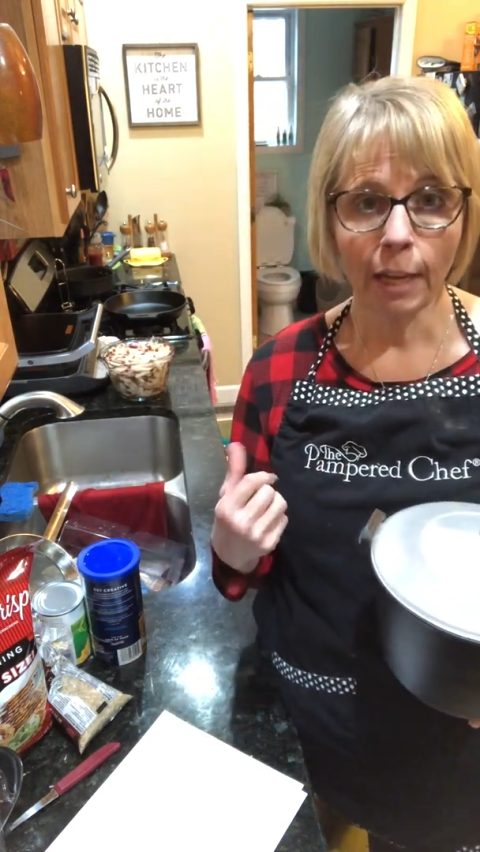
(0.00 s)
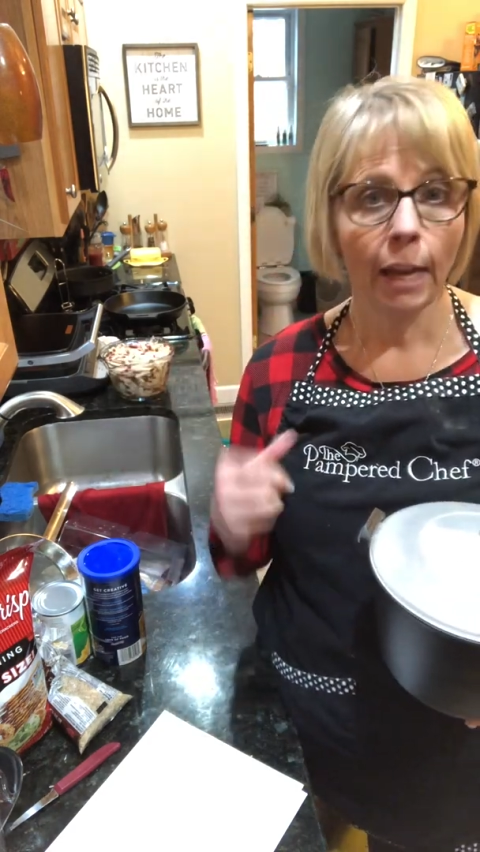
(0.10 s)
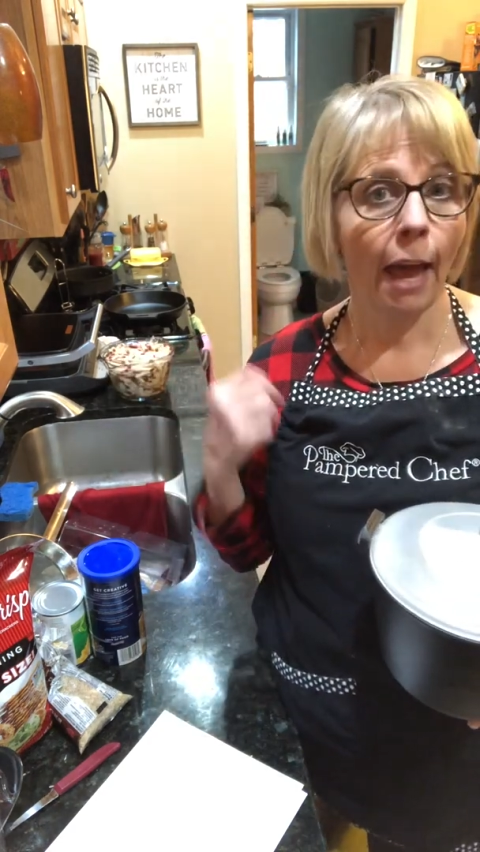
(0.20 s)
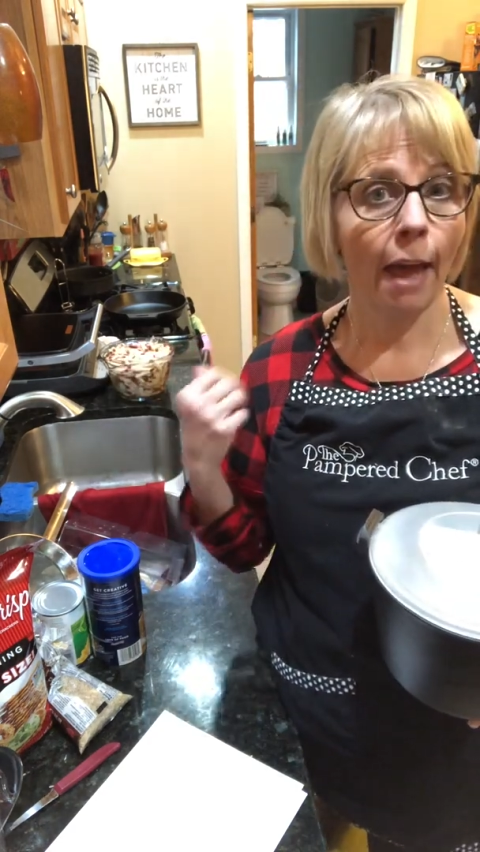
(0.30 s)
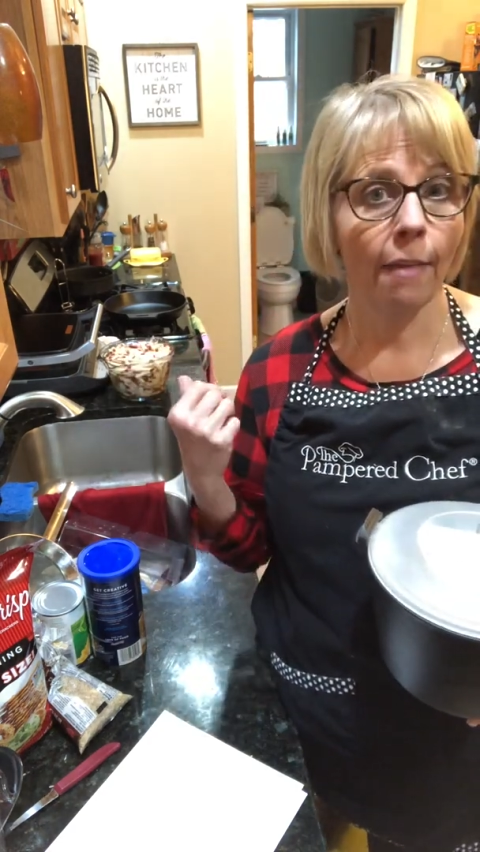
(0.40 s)

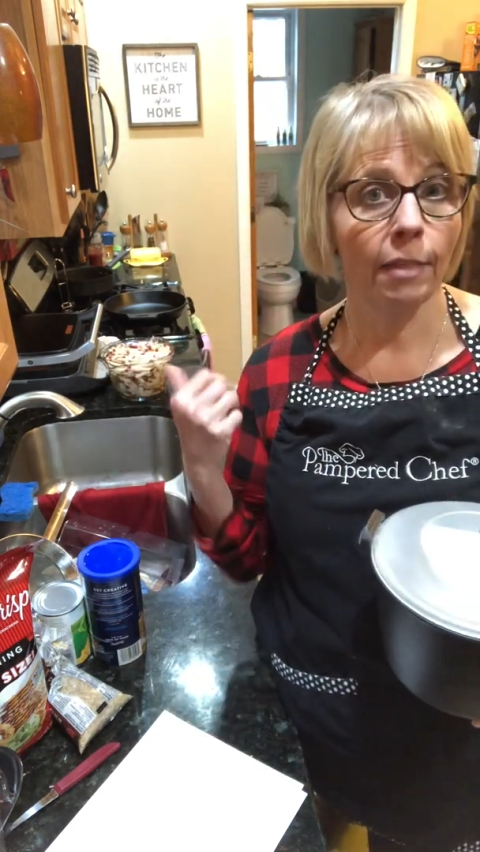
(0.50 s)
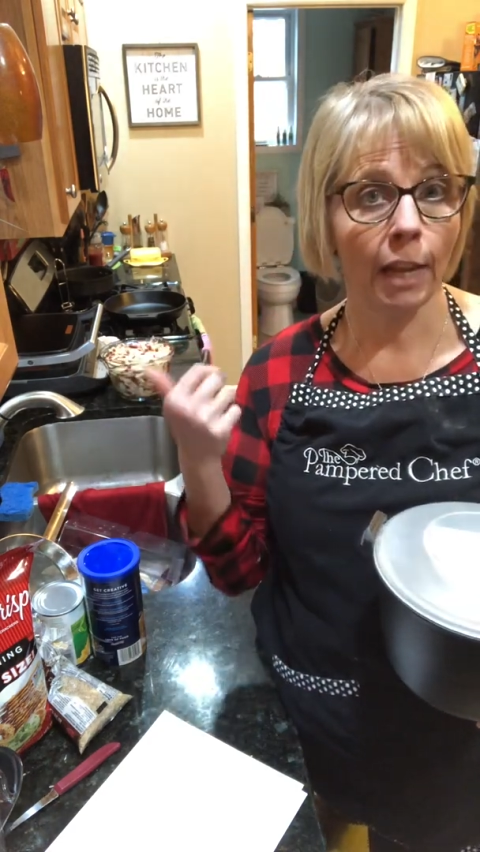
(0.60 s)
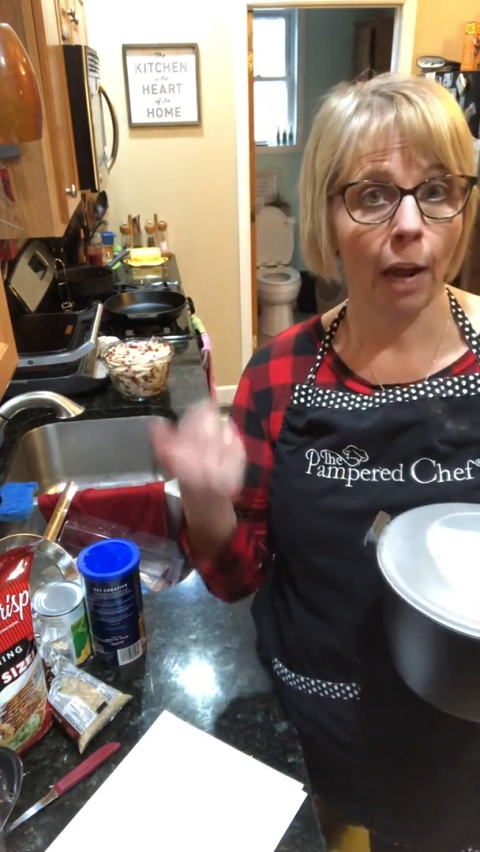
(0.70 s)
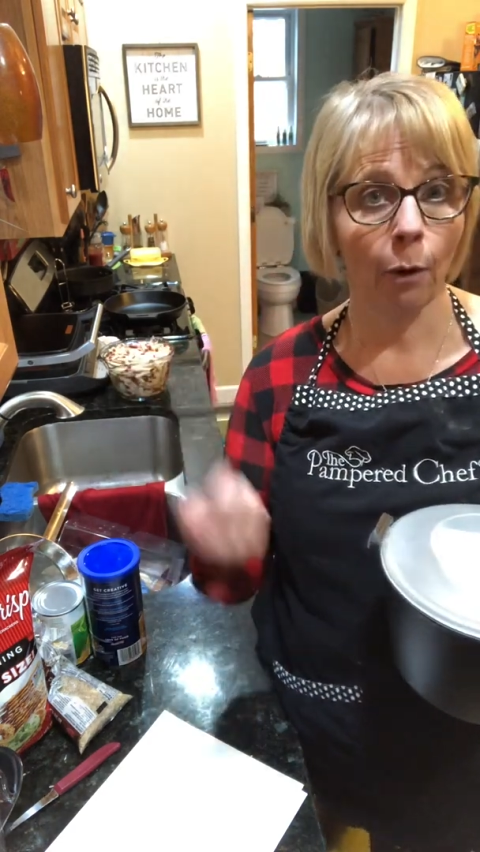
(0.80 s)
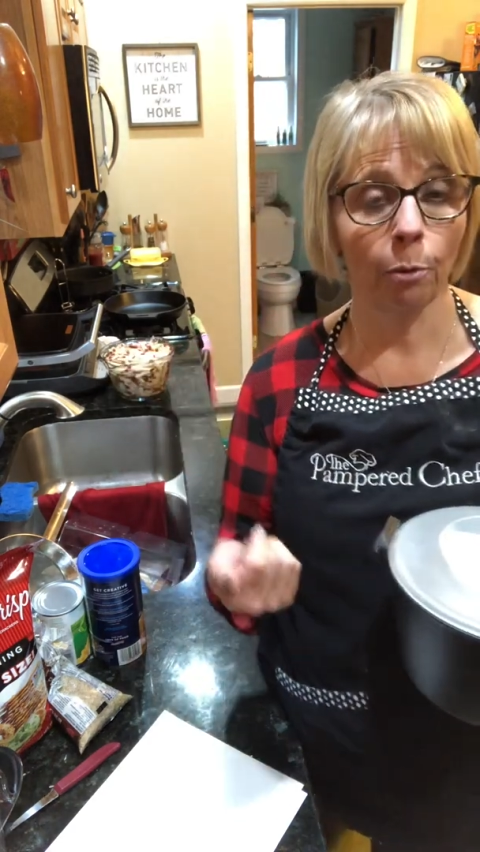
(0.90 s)
and then
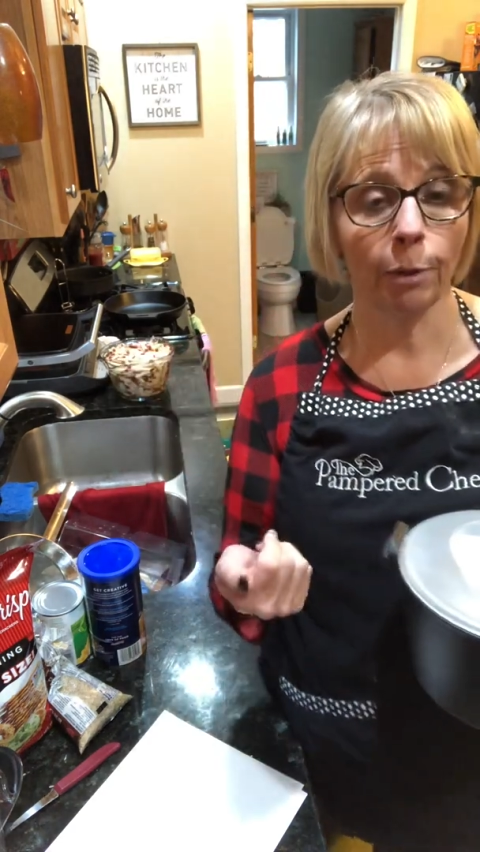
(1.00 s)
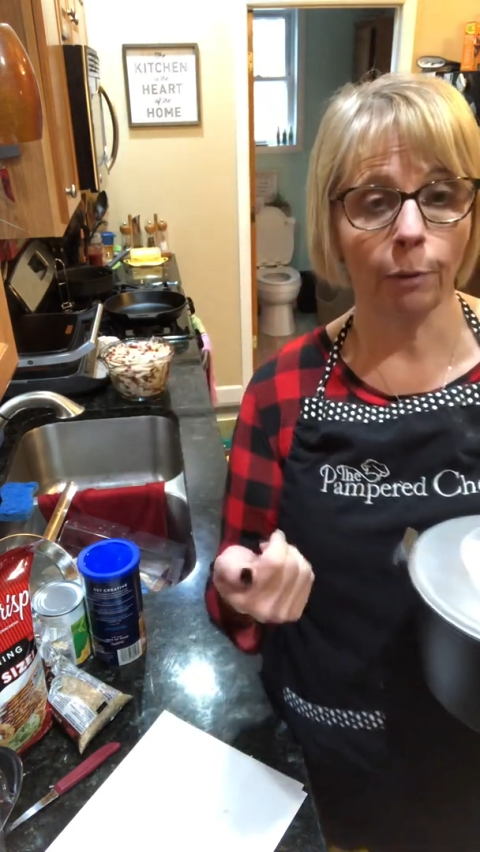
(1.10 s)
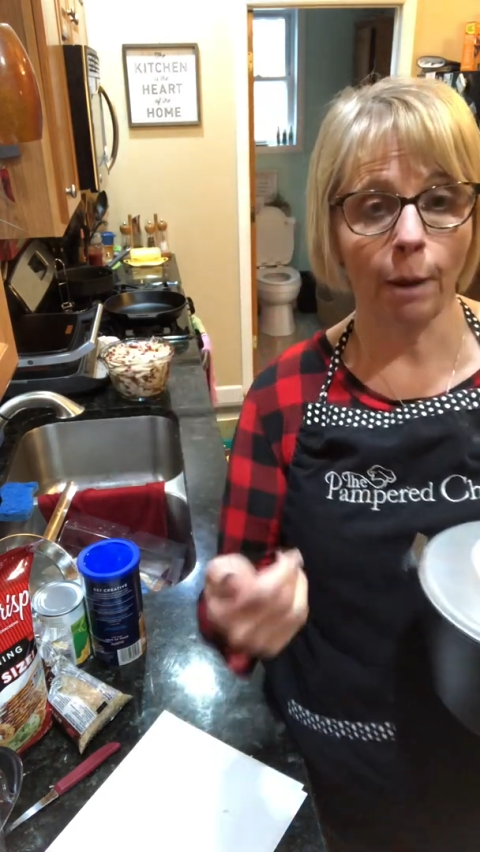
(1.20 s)
I will be right